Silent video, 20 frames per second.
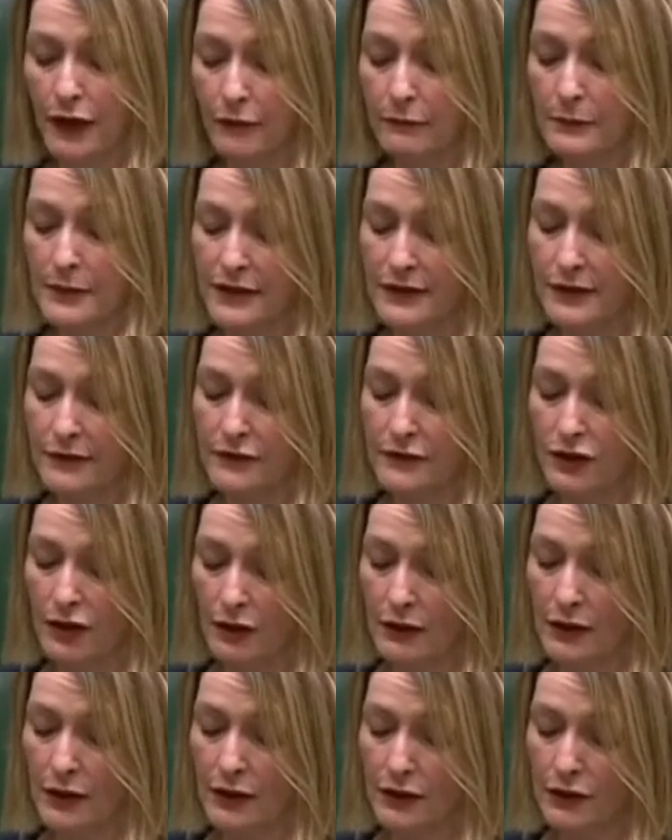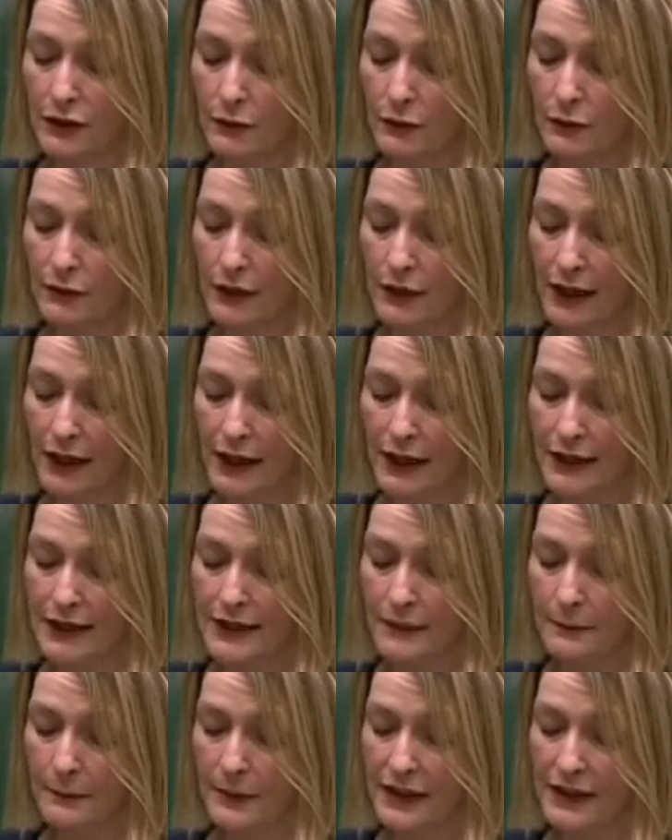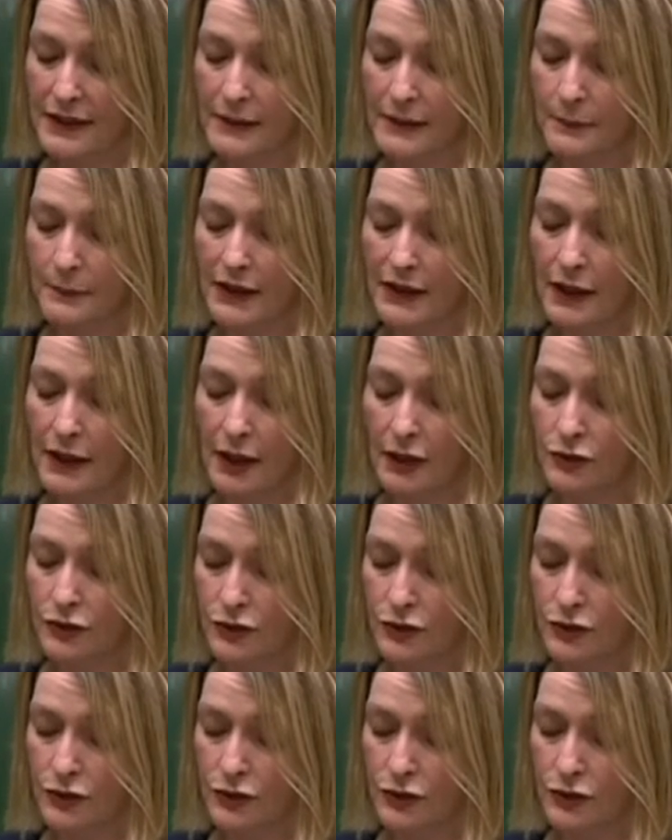governments of Scotland and Northern Ireland appear to be